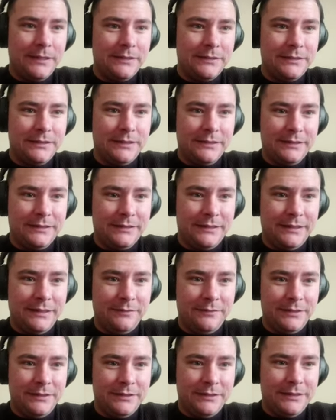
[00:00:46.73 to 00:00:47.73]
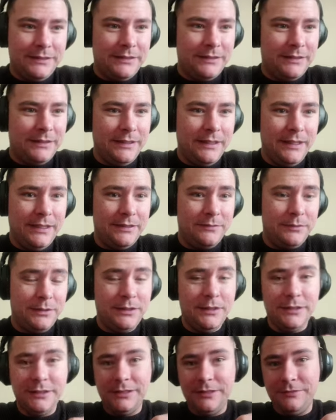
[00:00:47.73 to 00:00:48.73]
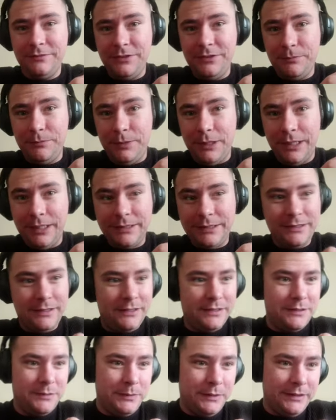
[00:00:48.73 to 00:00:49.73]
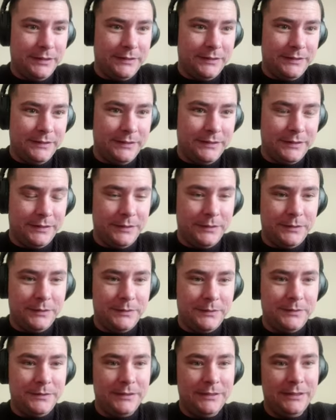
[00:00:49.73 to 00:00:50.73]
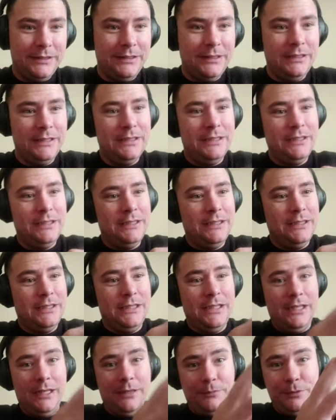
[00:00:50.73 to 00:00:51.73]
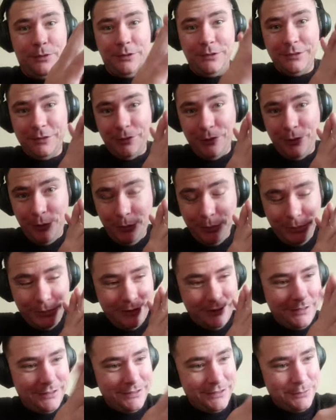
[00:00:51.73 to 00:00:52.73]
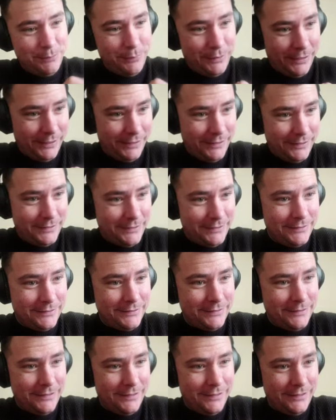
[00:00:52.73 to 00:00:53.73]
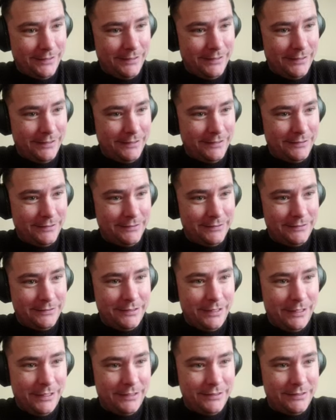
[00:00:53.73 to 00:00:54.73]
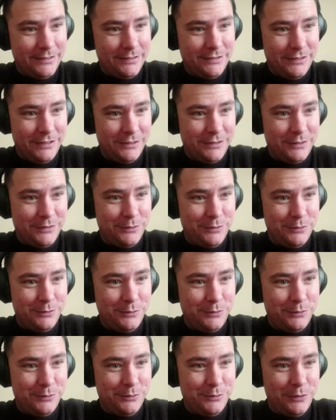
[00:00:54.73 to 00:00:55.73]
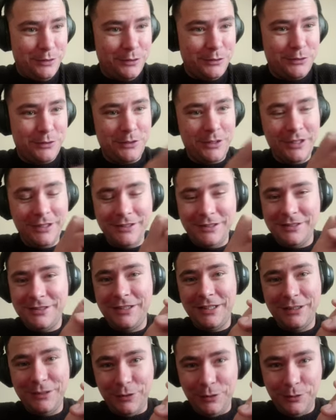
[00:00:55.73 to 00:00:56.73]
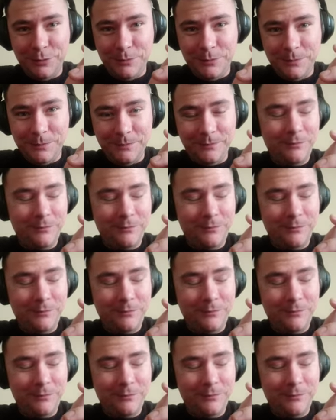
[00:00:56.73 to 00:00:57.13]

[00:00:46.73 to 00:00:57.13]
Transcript: season 7 and we got some VIP packs as well so I'm gonna open this pack and I suggest you do not try this at home